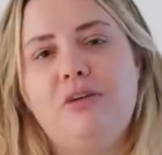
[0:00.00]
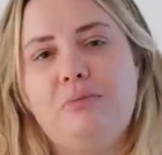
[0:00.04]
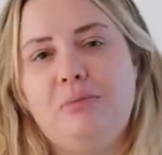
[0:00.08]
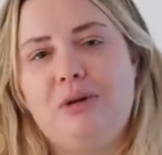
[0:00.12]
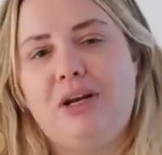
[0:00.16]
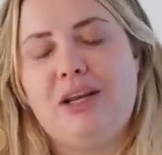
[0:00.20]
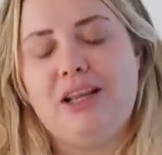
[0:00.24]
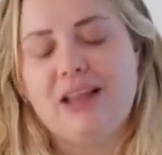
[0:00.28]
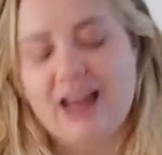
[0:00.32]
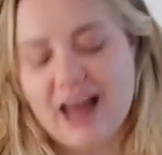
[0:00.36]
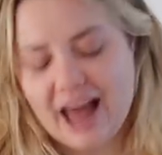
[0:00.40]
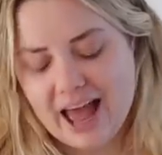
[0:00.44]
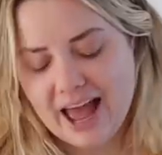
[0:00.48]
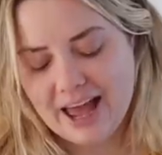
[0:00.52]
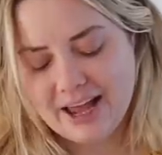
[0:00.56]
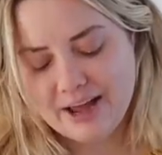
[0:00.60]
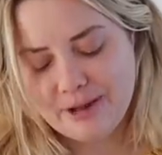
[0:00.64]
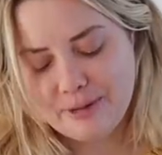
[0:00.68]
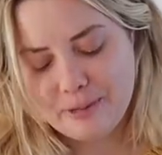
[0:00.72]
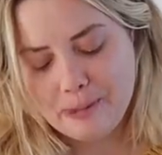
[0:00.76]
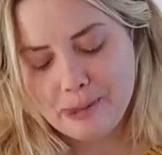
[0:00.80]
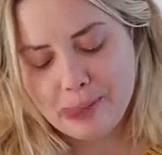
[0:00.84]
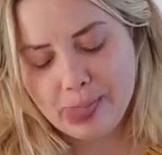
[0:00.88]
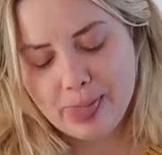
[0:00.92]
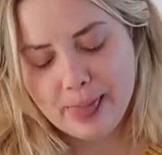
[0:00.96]
if I'm gonna like
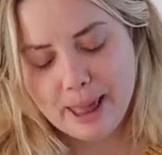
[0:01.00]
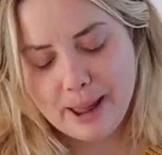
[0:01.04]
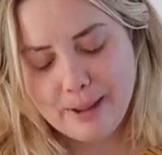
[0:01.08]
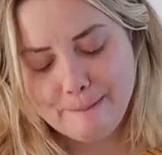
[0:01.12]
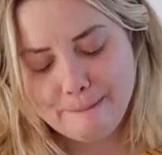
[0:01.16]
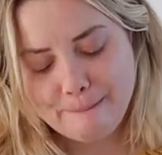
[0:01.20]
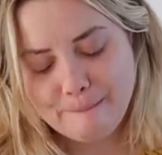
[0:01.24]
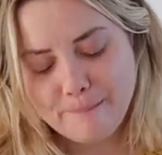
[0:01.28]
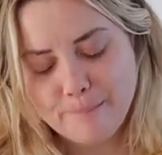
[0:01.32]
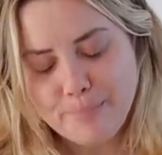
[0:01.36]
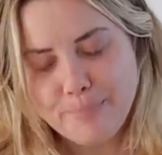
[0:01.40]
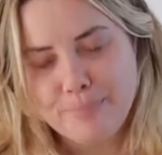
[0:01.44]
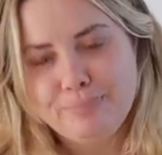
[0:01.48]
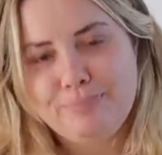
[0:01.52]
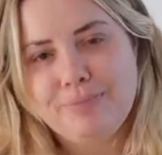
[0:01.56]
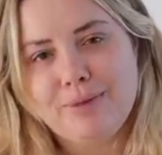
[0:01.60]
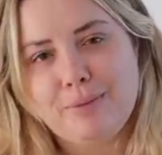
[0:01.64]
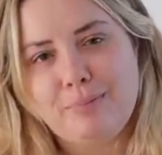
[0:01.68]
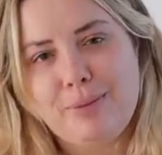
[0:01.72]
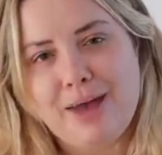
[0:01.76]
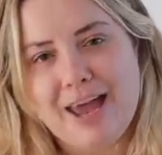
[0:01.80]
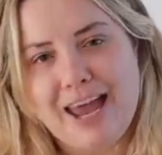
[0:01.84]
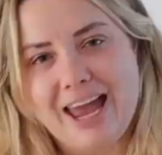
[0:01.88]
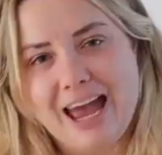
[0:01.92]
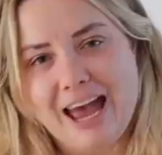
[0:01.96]

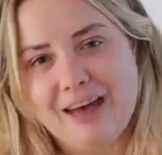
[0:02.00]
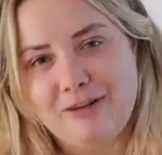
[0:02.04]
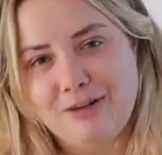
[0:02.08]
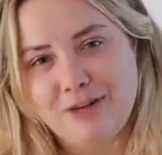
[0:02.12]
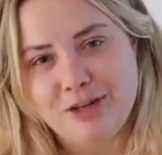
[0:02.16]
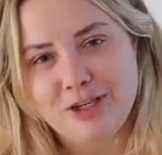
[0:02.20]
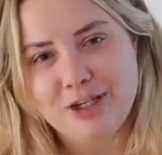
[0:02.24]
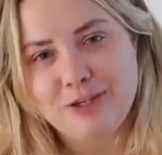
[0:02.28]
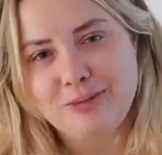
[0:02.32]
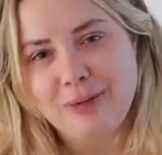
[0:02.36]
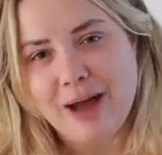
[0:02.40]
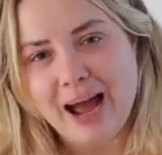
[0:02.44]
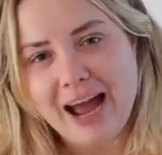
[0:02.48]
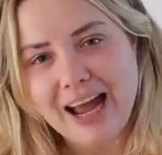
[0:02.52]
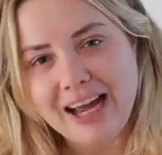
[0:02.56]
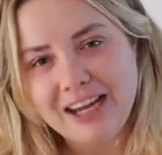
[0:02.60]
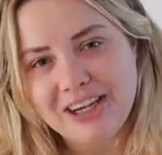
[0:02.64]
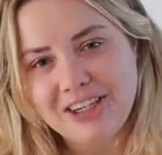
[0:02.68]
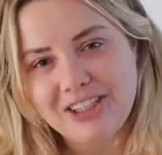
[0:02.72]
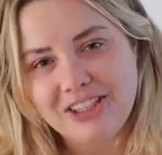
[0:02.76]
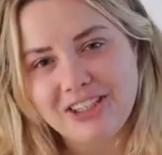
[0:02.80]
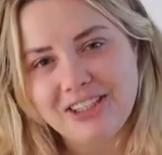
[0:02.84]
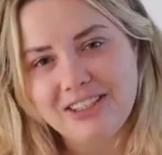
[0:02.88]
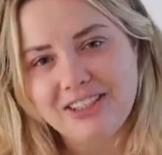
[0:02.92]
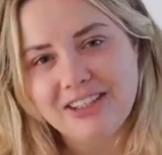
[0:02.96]
pea avo
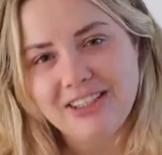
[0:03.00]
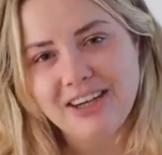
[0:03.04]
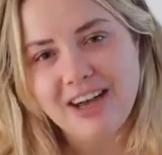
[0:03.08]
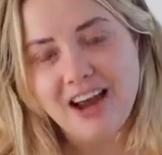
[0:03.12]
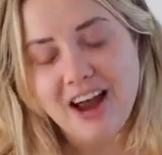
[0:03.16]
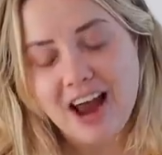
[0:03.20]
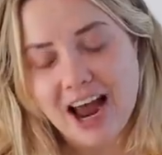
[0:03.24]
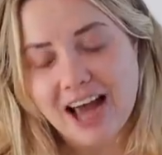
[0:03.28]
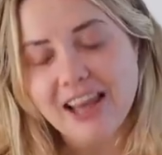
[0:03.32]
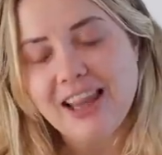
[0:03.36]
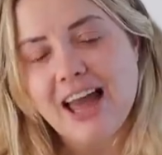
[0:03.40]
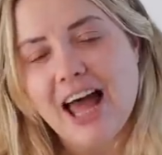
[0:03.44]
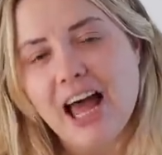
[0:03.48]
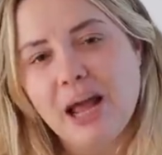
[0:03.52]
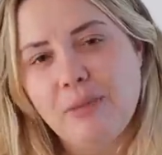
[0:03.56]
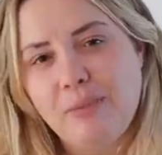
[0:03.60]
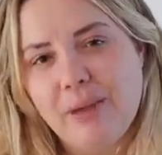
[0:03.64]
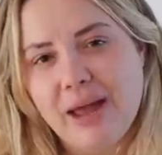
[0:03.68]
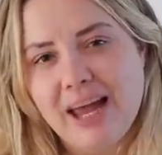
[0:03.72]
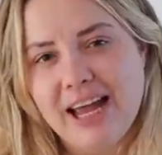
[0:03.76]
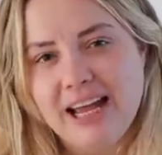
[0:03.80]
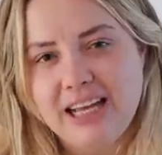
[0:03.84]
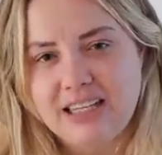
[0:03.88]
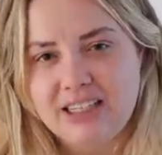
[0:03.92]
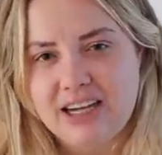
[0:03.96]
smash. I like
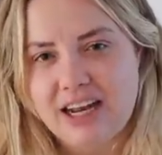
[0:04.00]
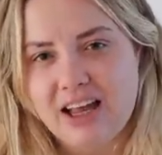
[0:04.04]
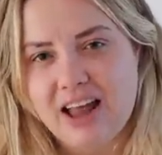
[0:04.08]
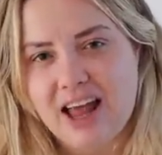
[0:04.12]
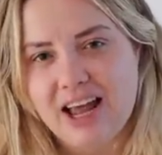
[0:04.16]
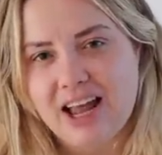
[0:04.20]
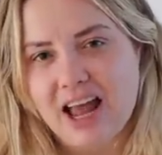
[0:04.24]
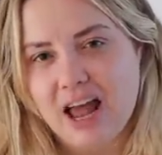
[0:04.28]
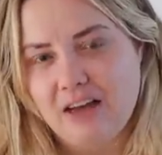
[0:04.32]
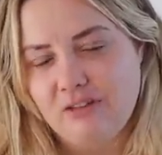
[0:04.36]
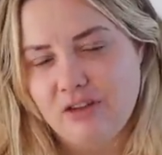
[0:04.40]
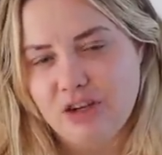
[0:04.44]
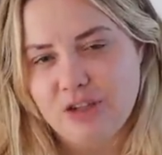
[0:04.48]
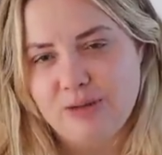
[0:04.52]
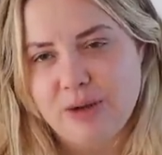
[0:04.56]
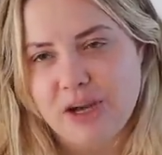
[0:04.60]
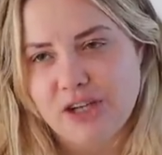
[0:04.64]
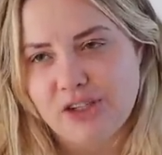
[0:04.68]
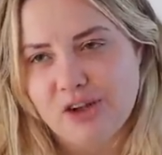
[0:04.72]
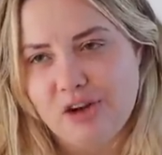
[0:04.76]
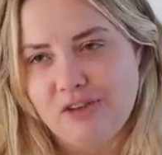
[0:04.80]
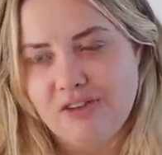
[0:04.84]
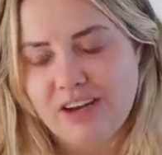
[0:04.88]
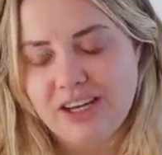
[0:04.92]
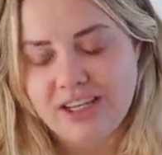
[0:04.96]
peas and I like avo
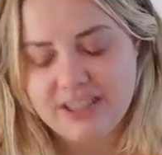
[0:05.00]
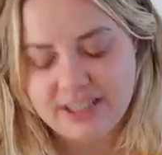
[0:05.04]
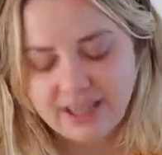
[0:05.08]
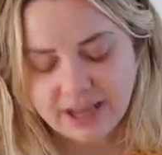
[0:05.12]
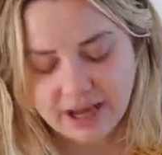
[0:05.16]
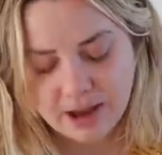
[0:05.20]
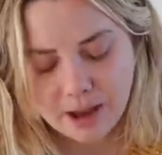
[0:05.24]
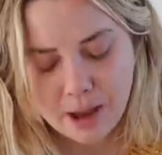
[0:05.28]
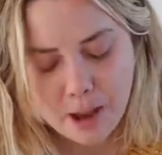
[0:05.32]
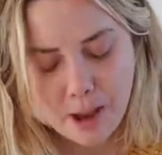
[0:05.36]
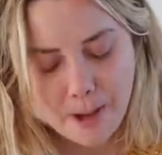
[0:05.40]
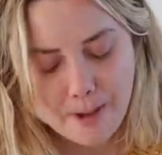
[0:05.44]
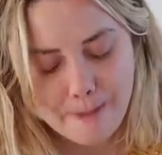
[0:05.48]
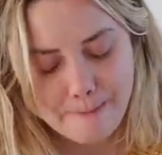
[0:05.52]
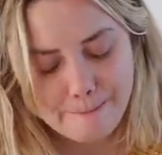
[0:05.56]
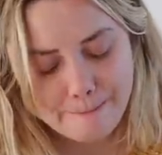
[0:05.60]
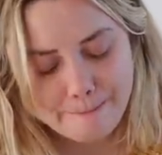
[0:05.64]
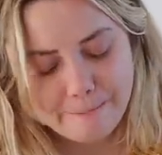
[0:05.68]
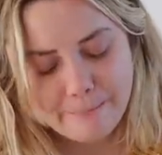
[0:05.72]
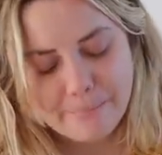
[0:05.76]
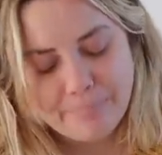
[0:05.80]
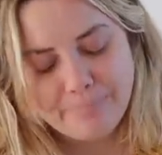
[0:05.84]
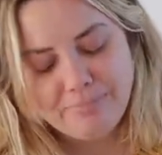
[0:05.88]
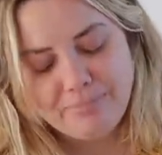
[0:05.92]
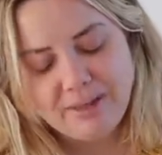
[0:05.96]
smash, obviously.
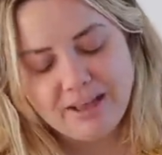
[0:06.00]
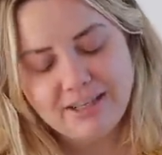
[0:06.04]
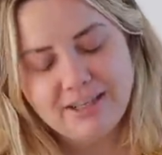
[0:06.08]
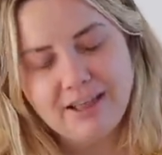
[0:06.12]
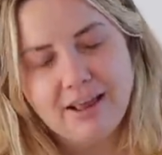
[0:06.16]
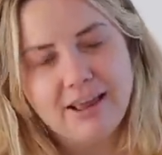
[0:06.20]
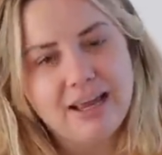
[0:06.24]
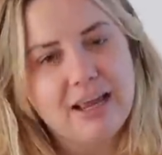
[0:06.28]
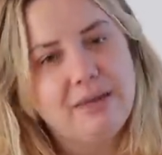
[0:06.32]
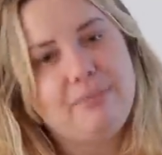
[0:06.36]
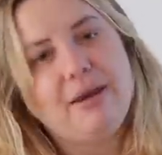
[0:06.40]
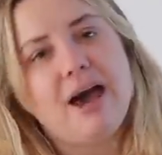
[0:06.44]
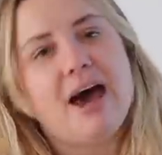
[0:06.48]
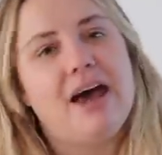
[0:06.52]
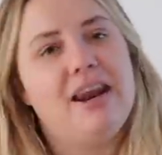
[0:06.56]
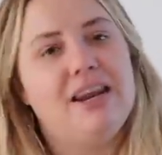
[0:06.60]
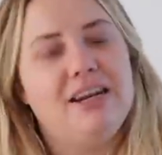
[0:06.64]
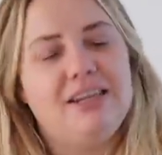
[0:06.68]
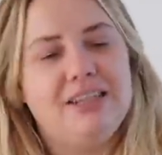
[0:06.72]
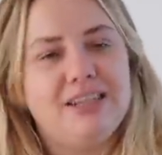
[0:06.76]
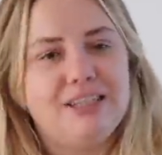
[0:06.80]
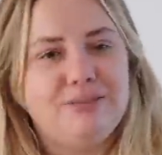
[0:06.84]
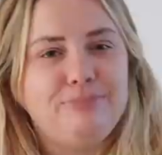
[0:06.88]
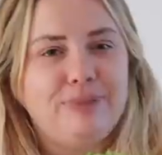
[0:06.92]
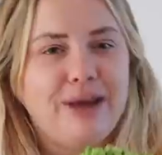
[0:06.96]
Something about
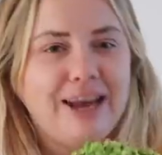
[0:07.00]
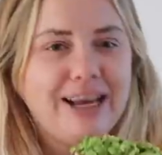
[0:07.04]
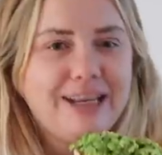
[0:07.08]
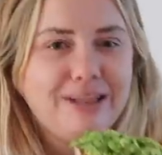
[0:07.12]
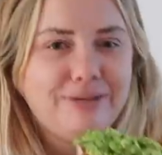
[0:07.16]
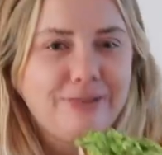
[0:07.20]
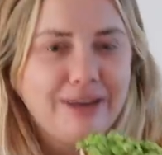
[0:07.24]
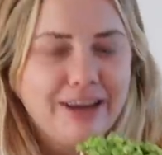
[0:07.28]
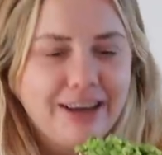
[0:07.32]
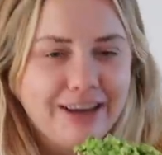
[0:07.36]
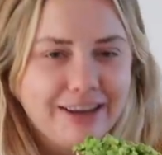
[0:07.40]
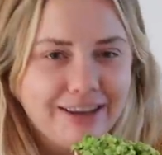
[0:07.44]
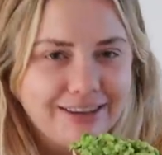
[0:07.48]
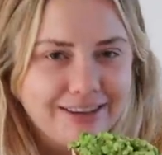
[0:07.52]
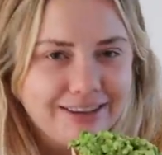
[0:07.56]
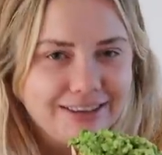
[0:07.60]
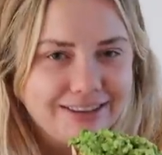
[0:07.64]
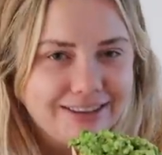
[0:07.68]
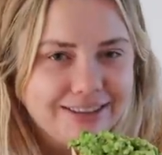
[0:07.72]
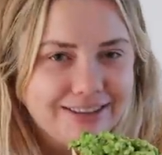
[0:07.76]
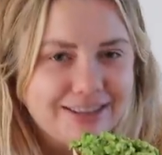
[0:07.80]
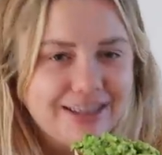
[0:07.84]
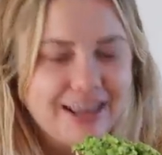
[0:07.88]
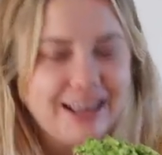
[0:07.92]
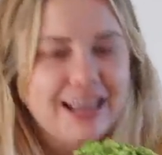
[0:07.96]
it just makes me,
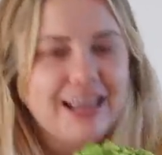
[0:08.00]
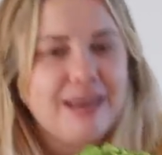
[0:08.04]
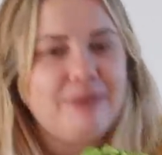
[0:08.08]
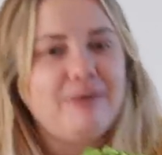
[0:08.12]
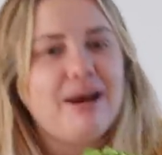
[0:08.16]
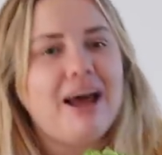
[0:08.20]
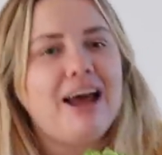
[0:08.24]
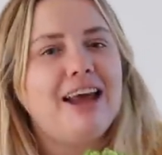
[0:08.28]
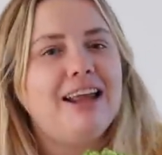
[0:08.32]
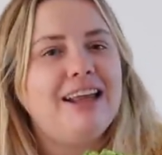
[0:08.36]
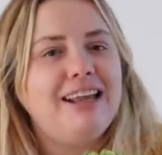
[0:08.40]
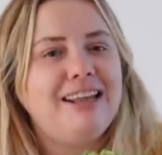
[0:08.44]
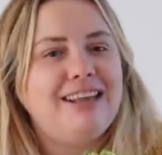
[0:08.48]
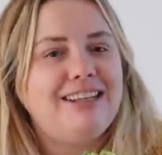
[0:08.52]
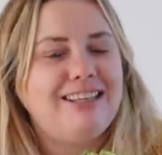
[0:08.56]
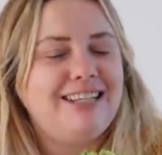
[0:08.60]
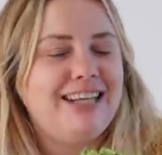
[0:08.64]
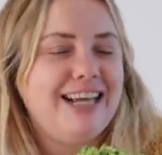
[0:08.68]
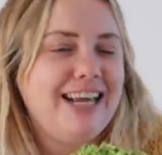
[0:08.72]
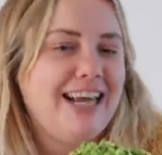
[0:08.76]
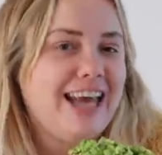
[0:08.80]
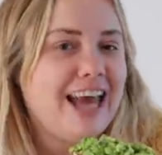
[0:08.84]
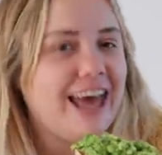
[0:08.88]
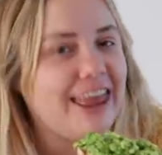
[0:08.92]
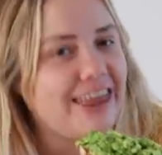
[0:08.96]
something about it
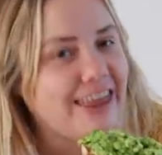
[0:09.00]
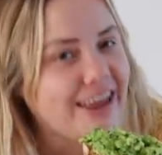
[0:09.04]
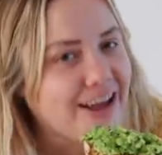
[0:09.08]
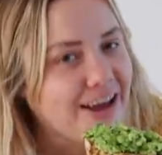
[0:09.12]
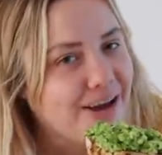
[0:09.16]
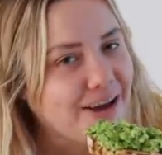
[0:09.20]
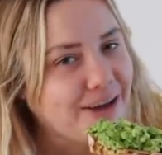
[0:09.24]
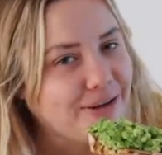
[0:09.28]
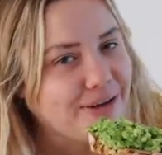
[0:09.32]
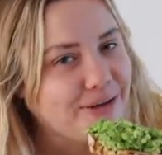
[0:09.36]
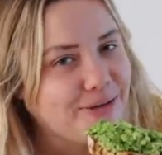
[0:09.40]
together.